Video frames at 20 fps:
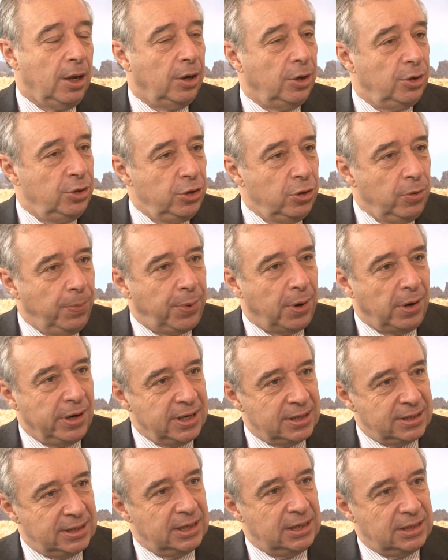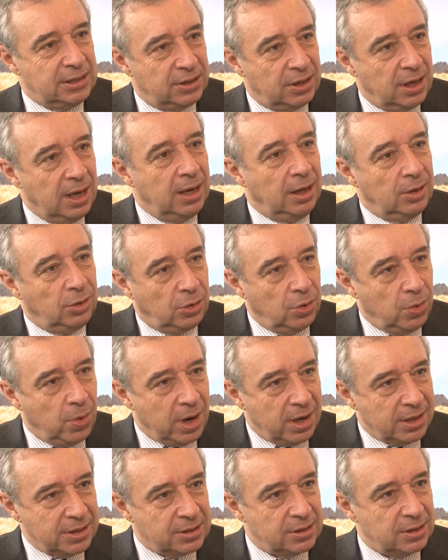a new policies
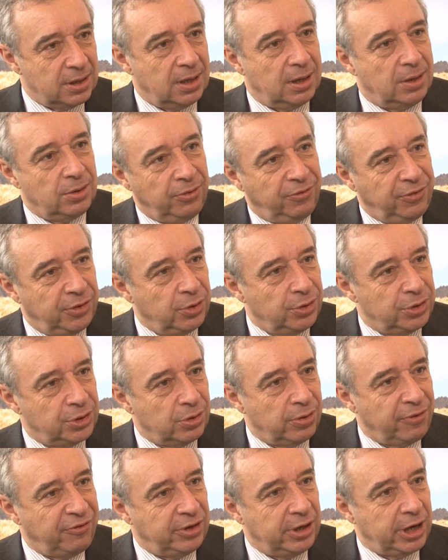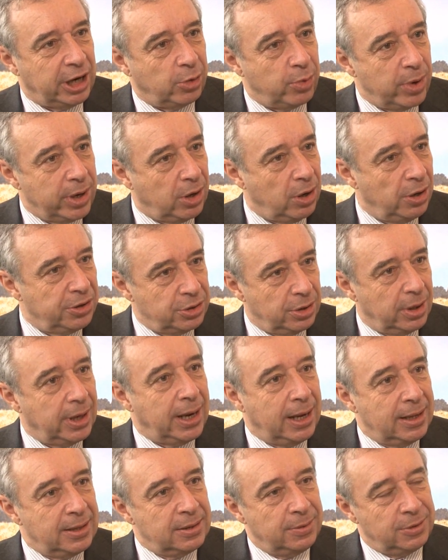towards the future of the agriculture,
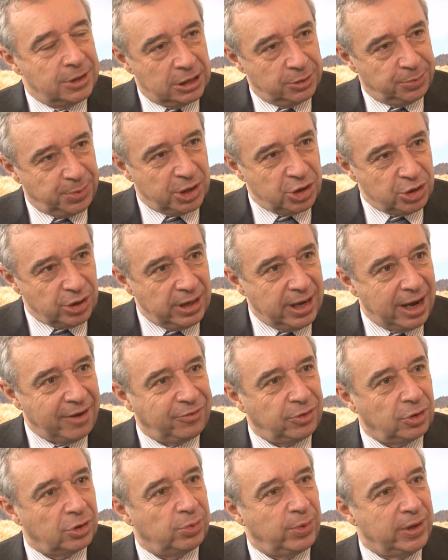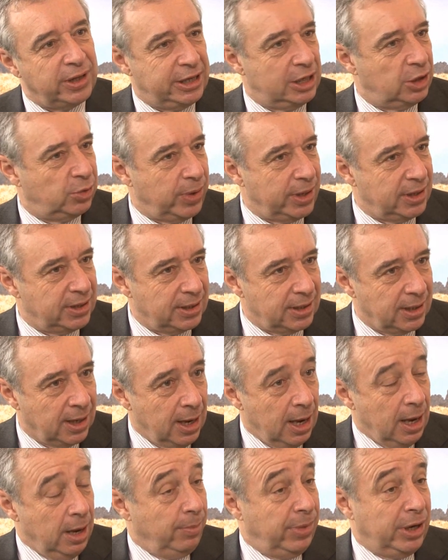and especially after 2020,
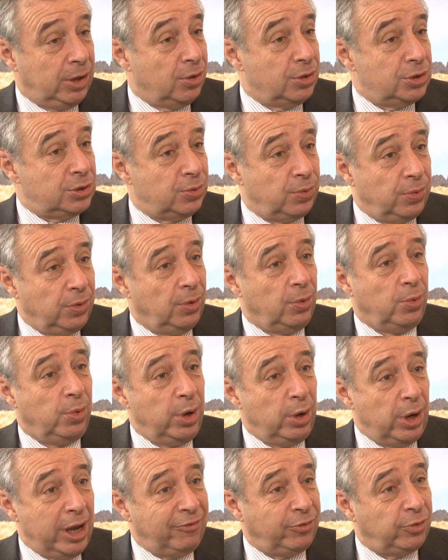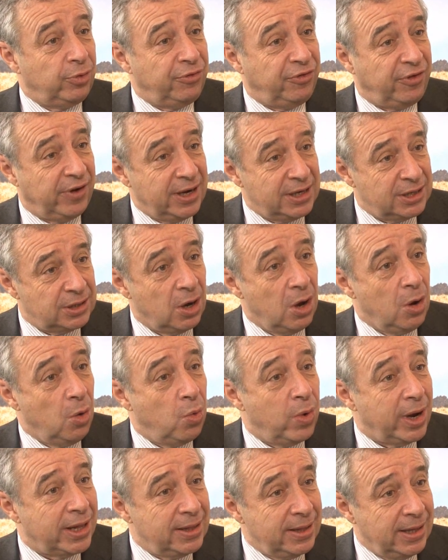because we'll have to face
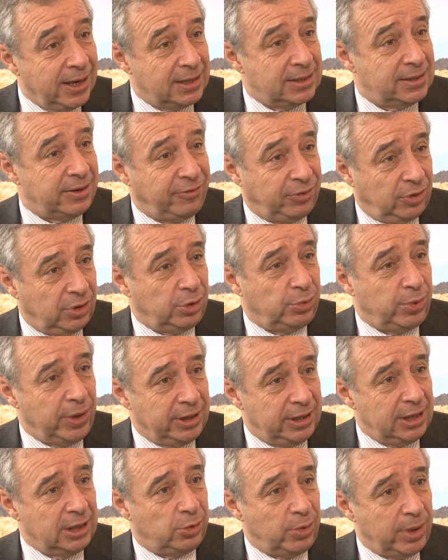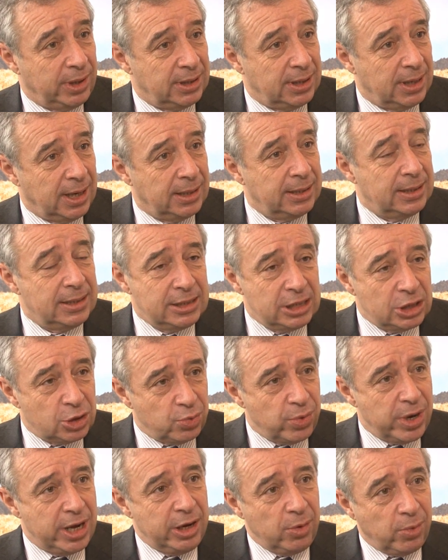what next after 2020. And this is
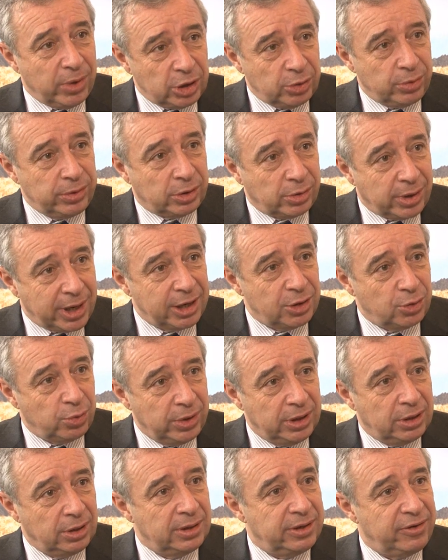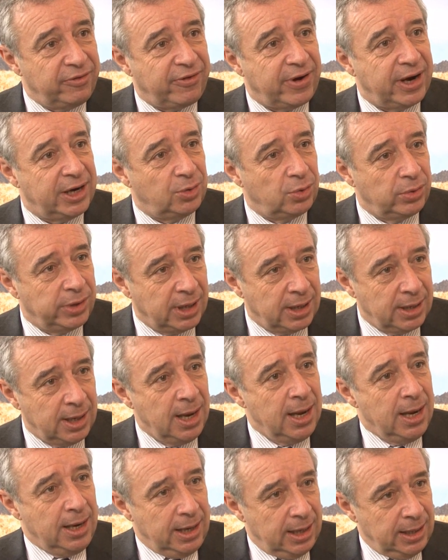really what we try to identify today
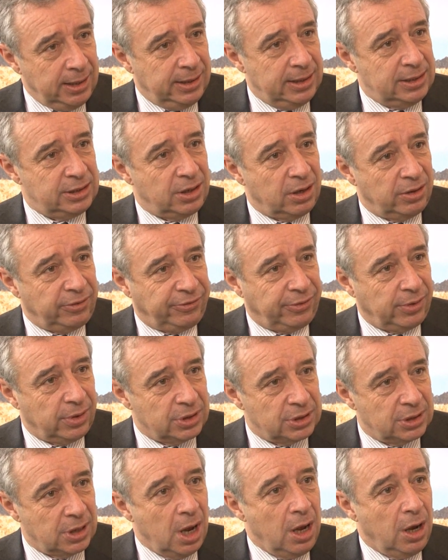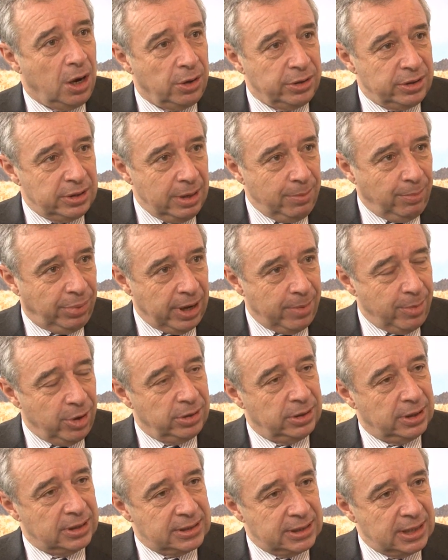in this conference, how to
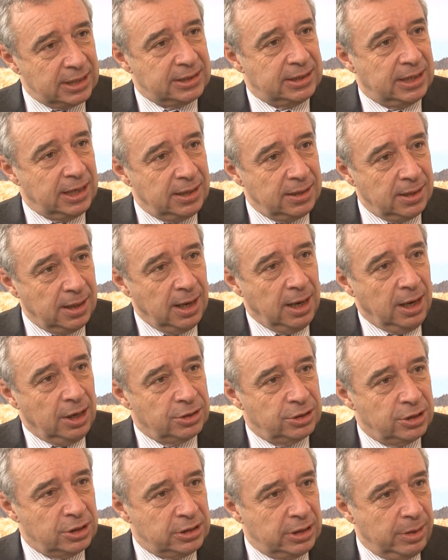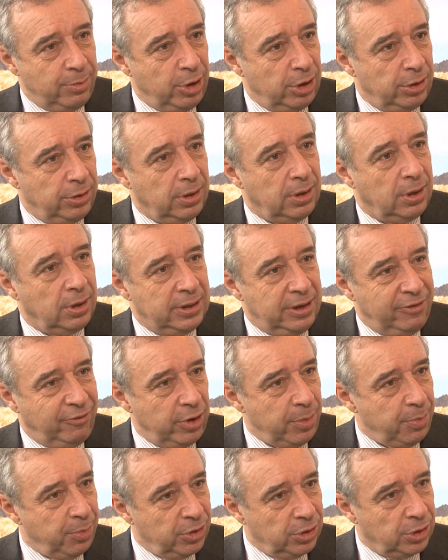implement the 16 sustainable
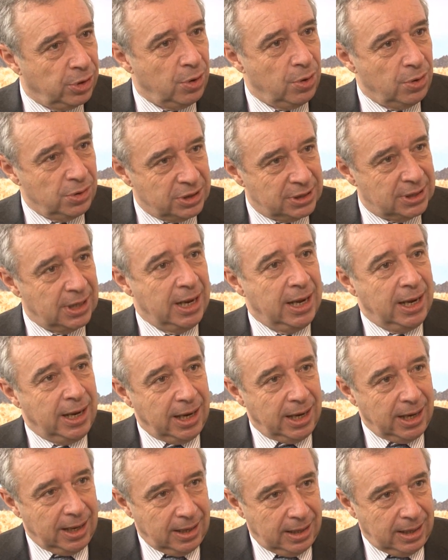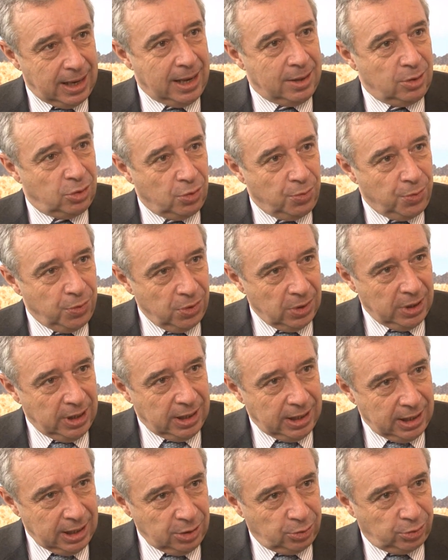development goals and to
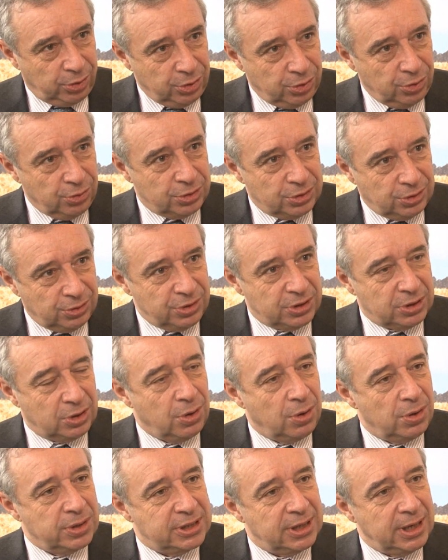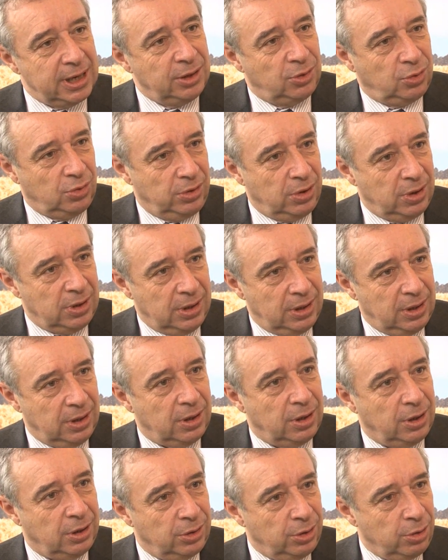introduce those goals into the
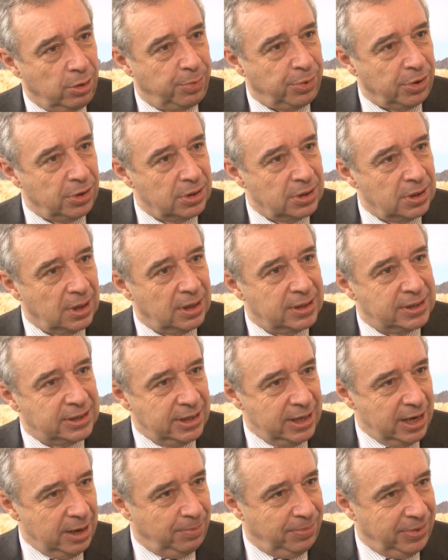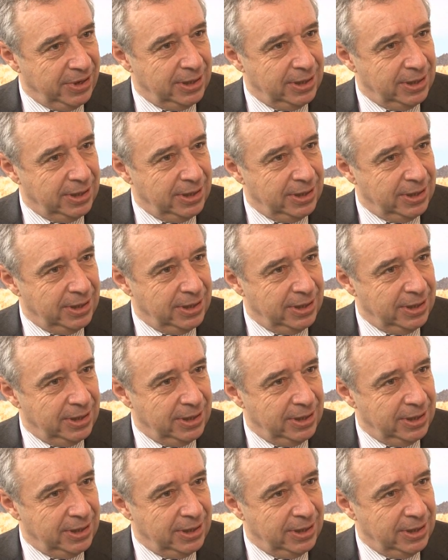European CAP.